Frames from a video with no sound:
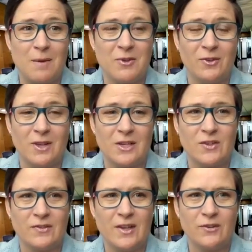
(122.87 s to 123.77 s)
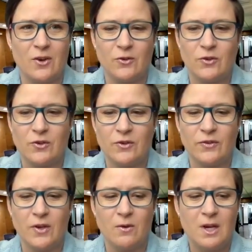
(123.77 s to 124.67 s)
job as a launch success coach.
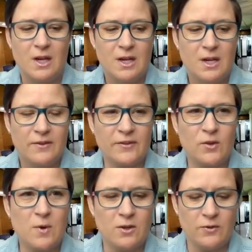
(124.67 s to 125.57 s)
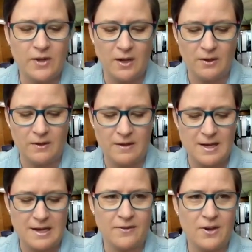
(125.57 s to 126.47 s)
So Tatii, why don't you tell
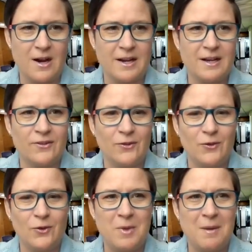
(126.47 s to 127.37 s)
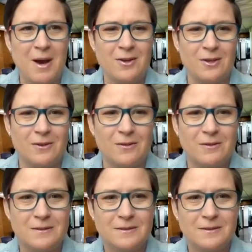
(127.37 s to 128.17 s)
the audience a little bit about you?